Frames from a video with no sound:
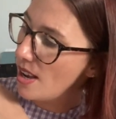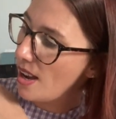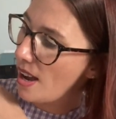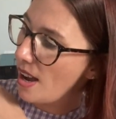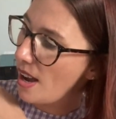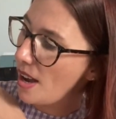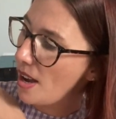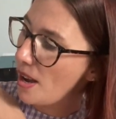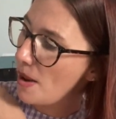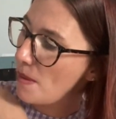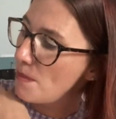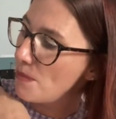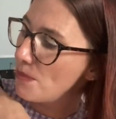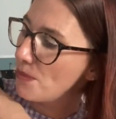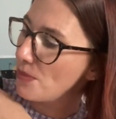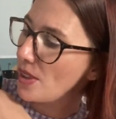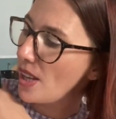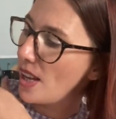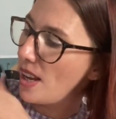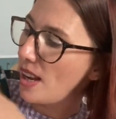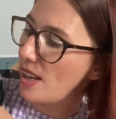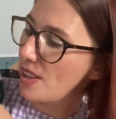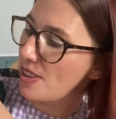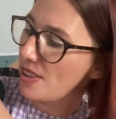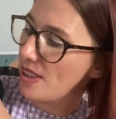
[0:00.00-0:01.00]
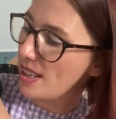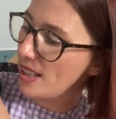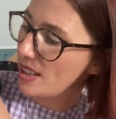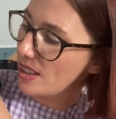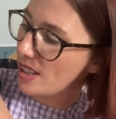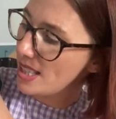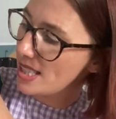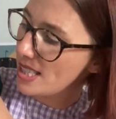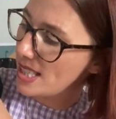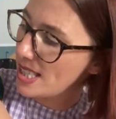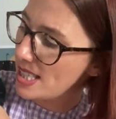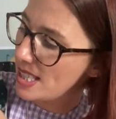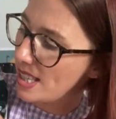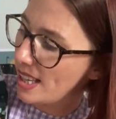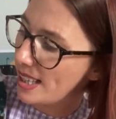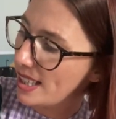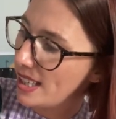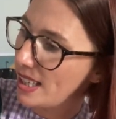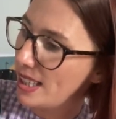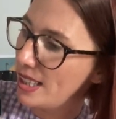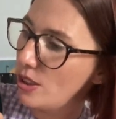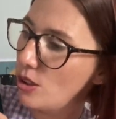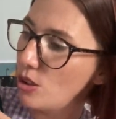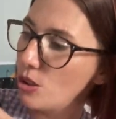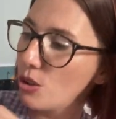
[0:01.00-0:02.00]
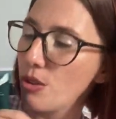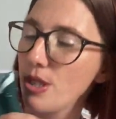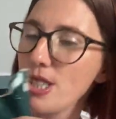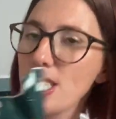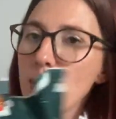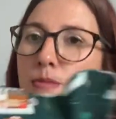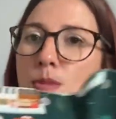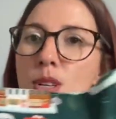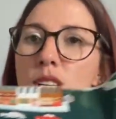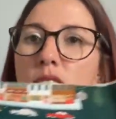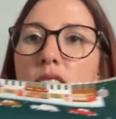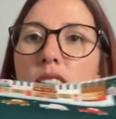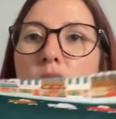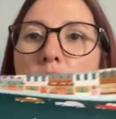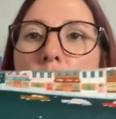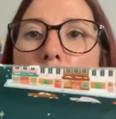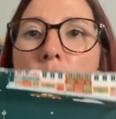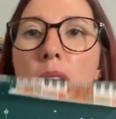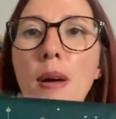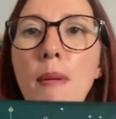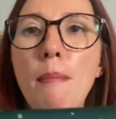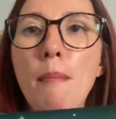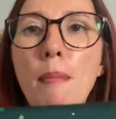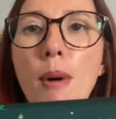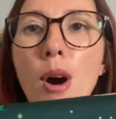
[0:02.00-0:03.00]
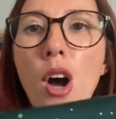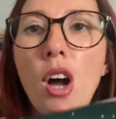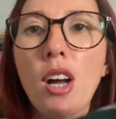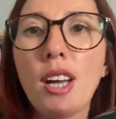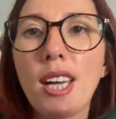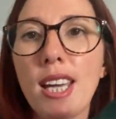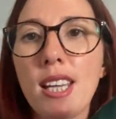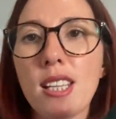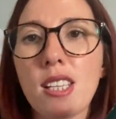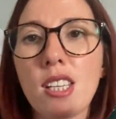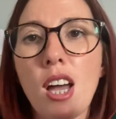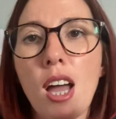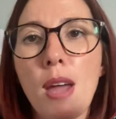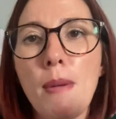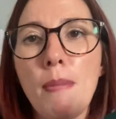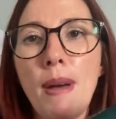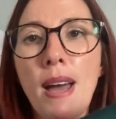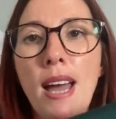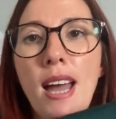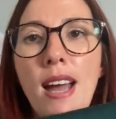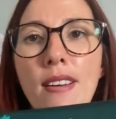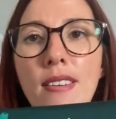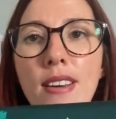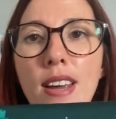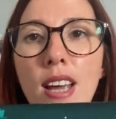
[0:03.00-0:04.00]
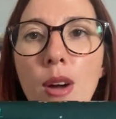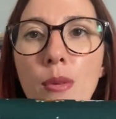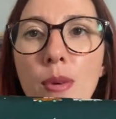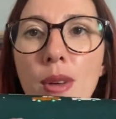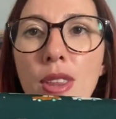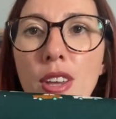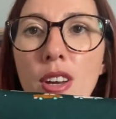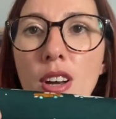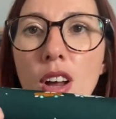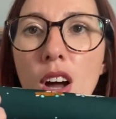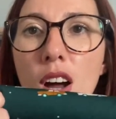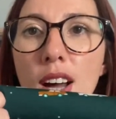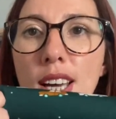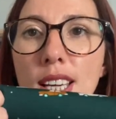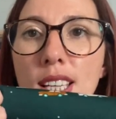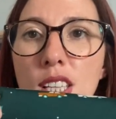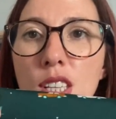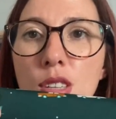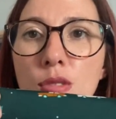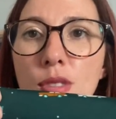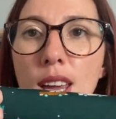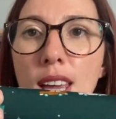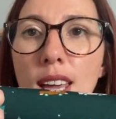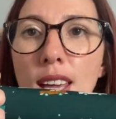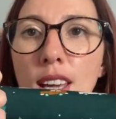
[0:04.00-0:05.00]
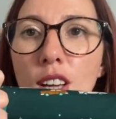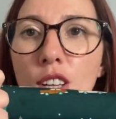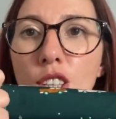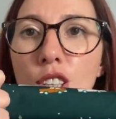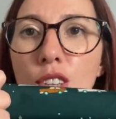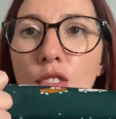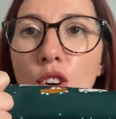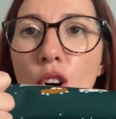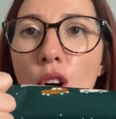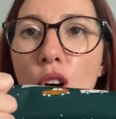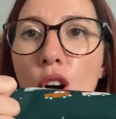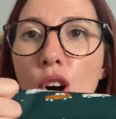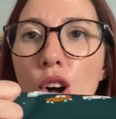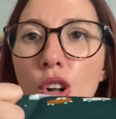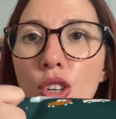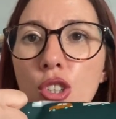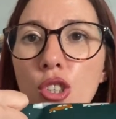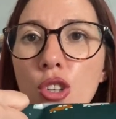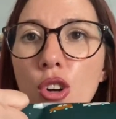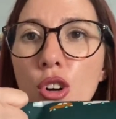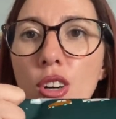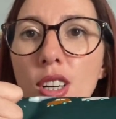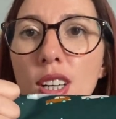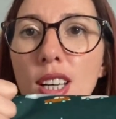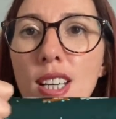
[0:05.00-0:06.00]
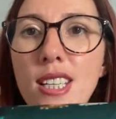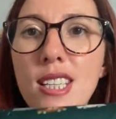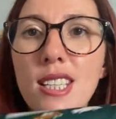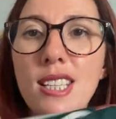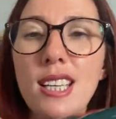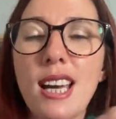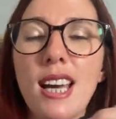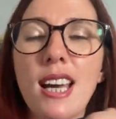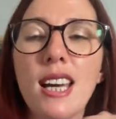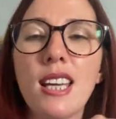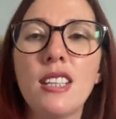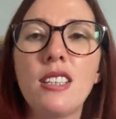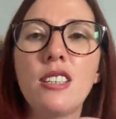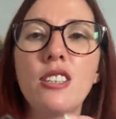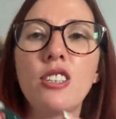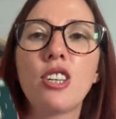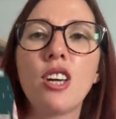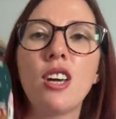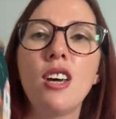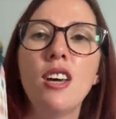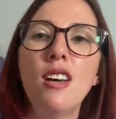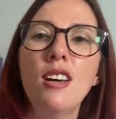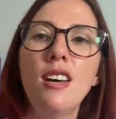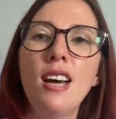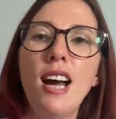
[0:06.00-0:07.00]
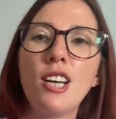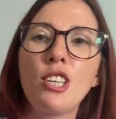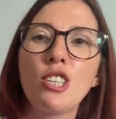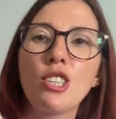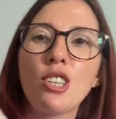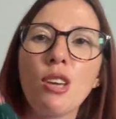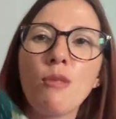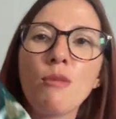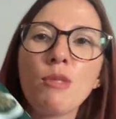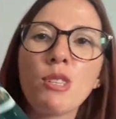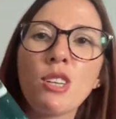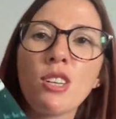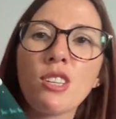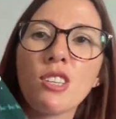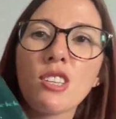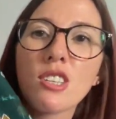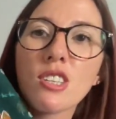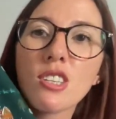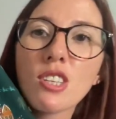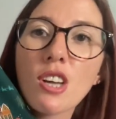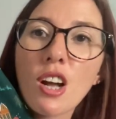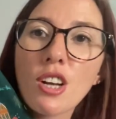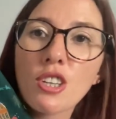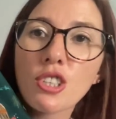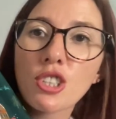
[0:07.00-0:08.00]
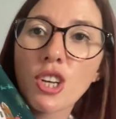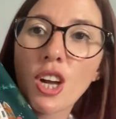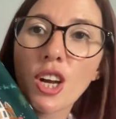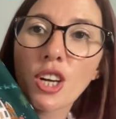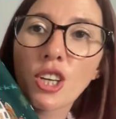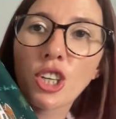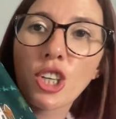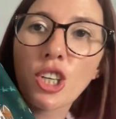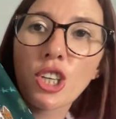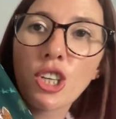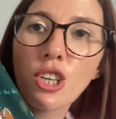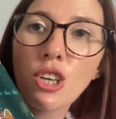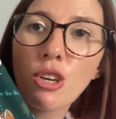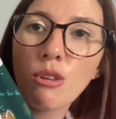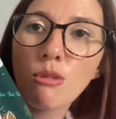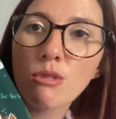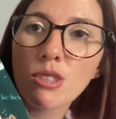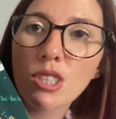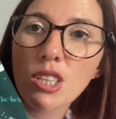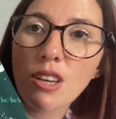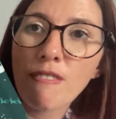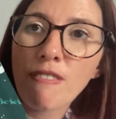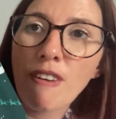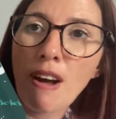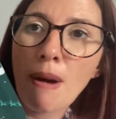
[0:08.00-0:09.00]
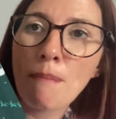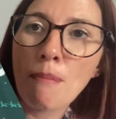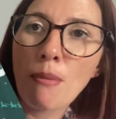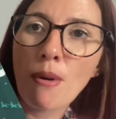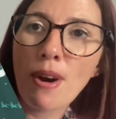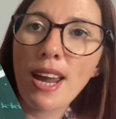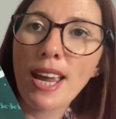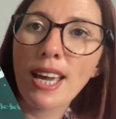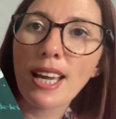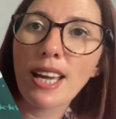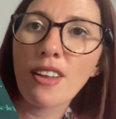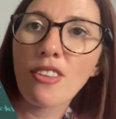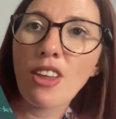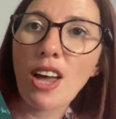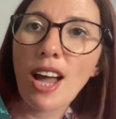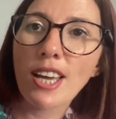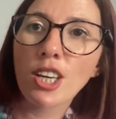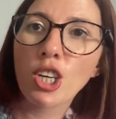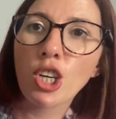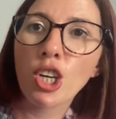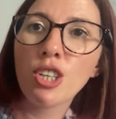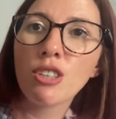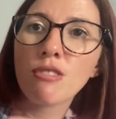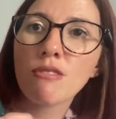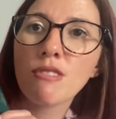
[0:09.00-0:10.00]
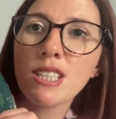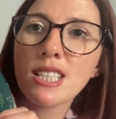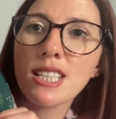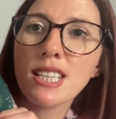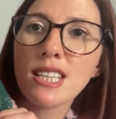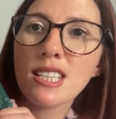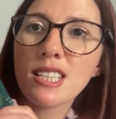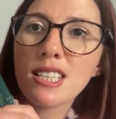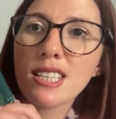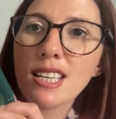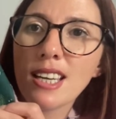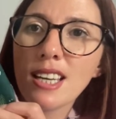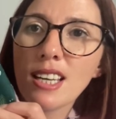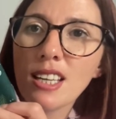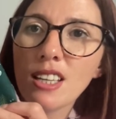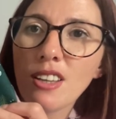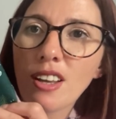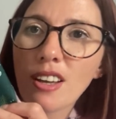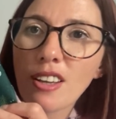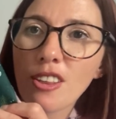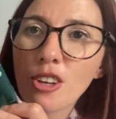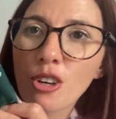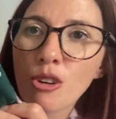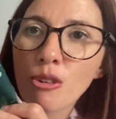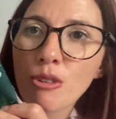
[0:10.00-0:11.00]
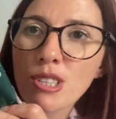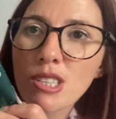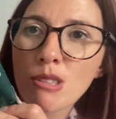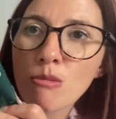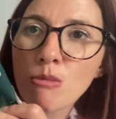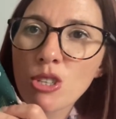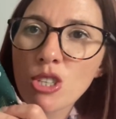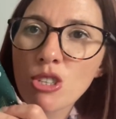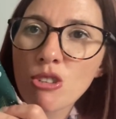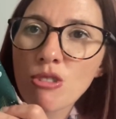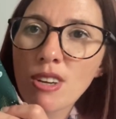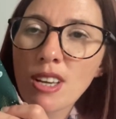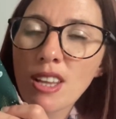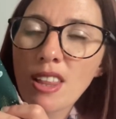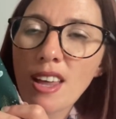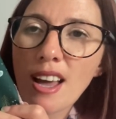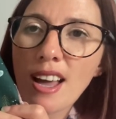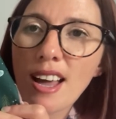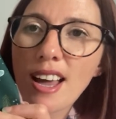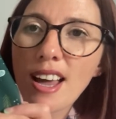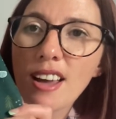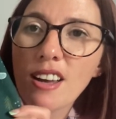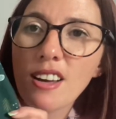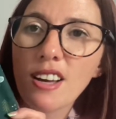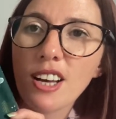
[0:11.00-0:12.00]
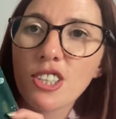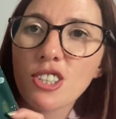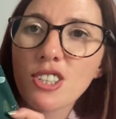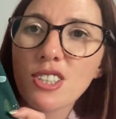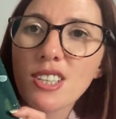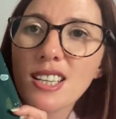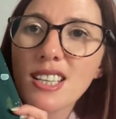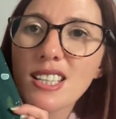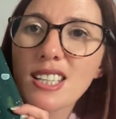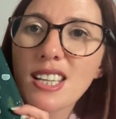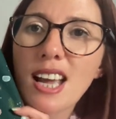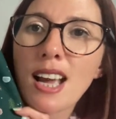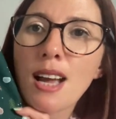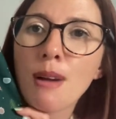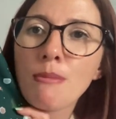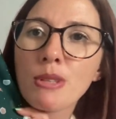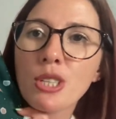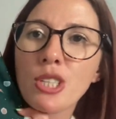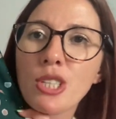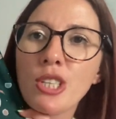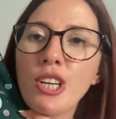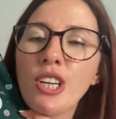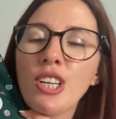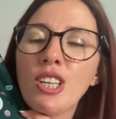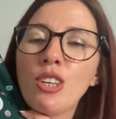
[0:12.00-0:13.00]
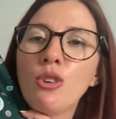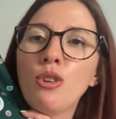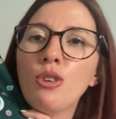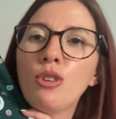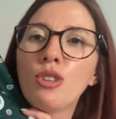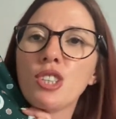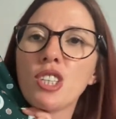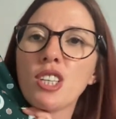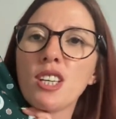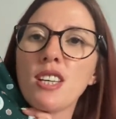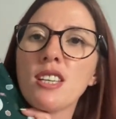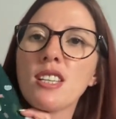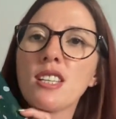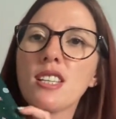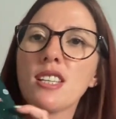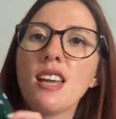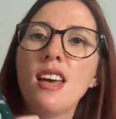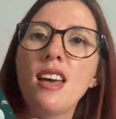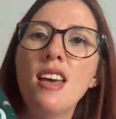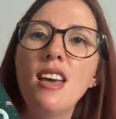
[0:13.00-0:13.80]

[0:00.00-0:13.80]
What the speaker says: I think this is like a little Christmas market type area with an ice rink and you've got a hot chocolate stand. I just thought it was such a cute fabric that I couldn't resist it. Like the Christmas tree there. I just think it's absolutely gorgeous.